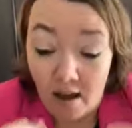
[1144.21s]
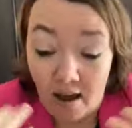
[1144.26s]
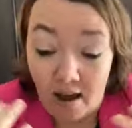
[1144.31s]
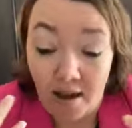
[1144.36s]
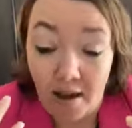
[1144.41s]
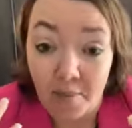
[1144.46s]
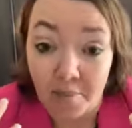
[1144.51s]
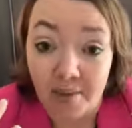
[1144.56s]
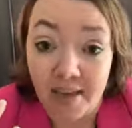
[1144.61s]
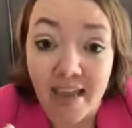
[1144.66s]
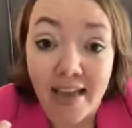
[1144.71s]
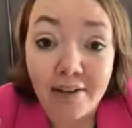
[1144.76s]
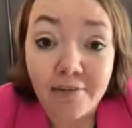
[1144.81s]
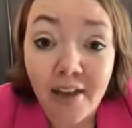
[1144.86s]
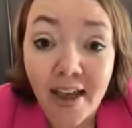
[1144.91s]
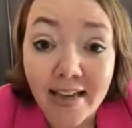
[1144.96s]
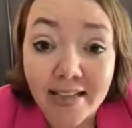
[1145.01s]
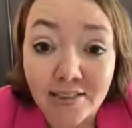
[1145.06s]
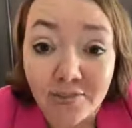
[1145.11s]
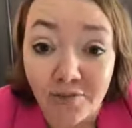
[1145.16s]

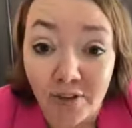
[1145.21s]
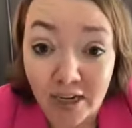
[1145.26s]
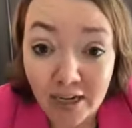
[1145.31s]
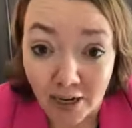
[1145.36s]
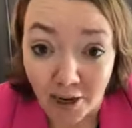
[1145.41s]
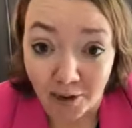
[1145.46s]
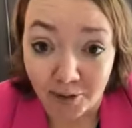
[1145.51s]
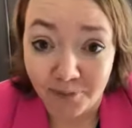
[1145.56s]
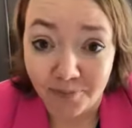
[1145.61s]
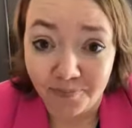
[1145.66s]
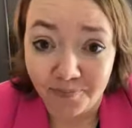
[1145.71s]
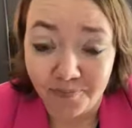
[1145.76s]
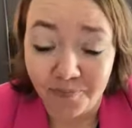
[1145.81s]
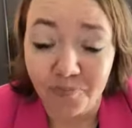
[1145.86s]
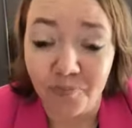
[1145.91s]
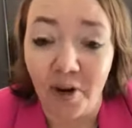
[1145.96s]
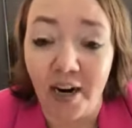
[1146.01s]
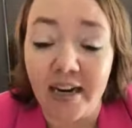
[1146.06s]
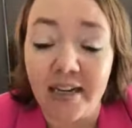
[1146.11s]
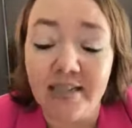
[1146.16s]
Canva has video,
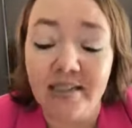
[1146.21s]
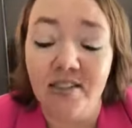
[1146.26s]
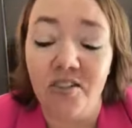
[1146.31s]
right?